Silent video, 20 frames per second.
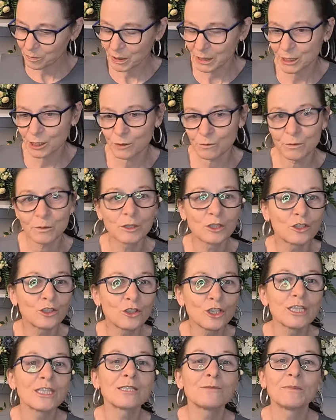picked up and
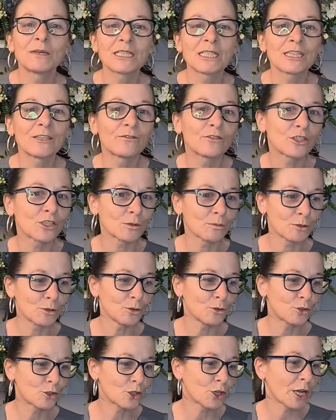treated myself to some
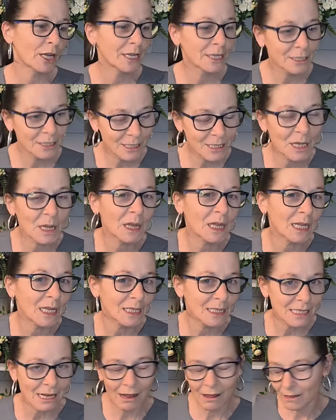new trainers and
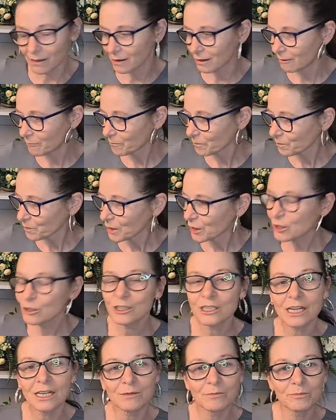things like that.
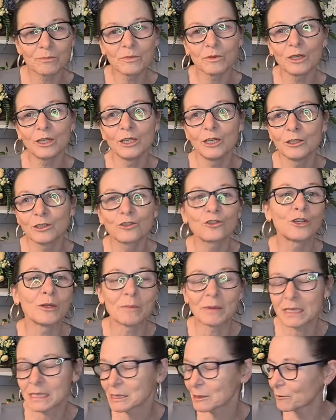Thought I'd treat
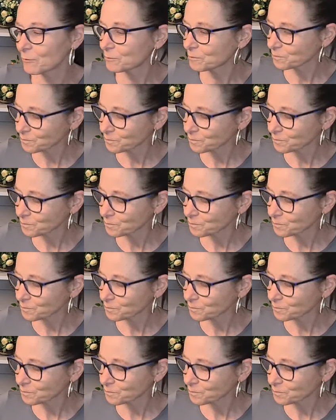myself.